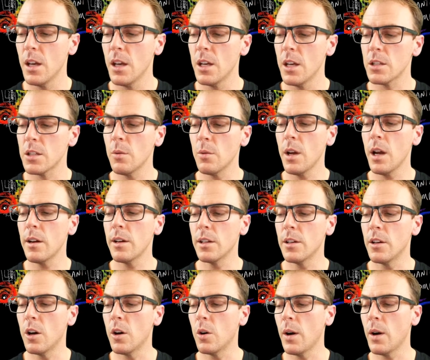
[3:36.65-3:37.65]
So we already
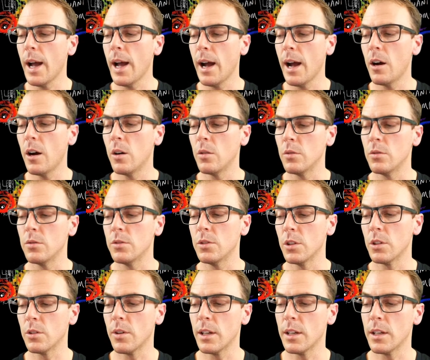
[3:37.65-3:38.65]
know how to
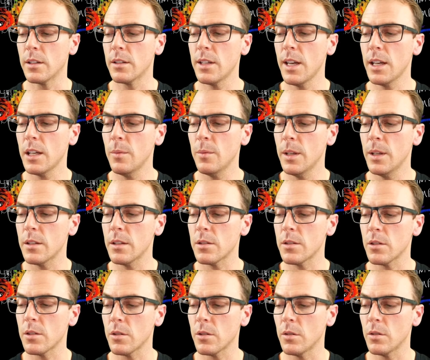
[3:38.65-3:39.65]
create entanglement,
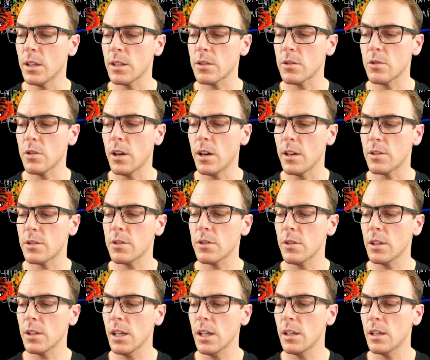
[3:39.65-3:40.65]
so let's draw a
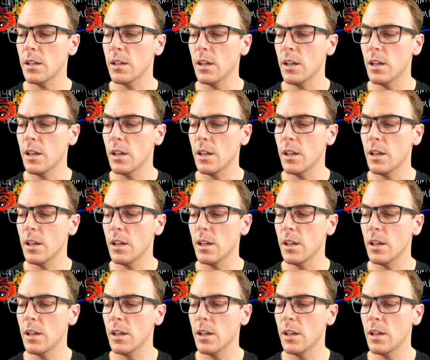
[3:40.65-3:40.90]
circuit.